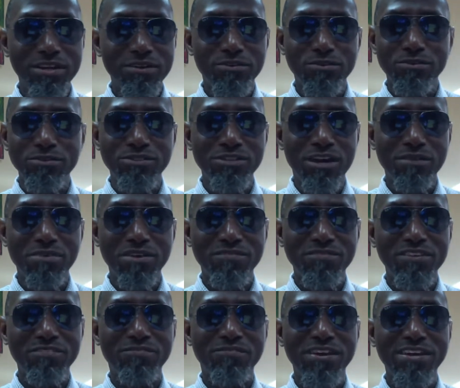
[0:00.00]
good job of
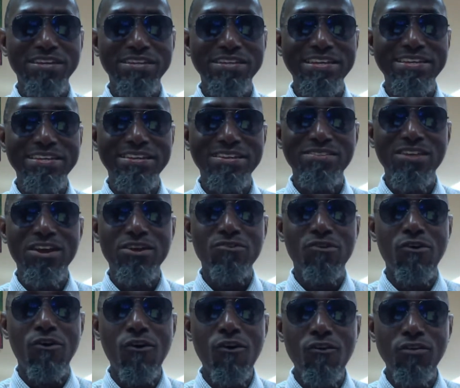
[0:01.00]
defending their
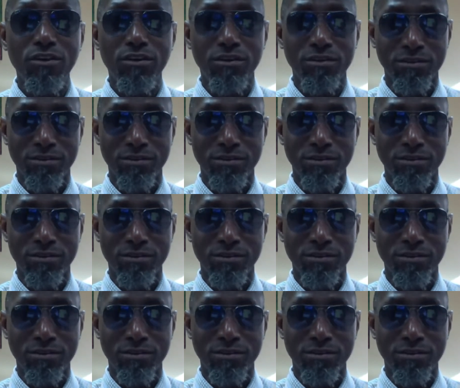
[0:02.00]
goal.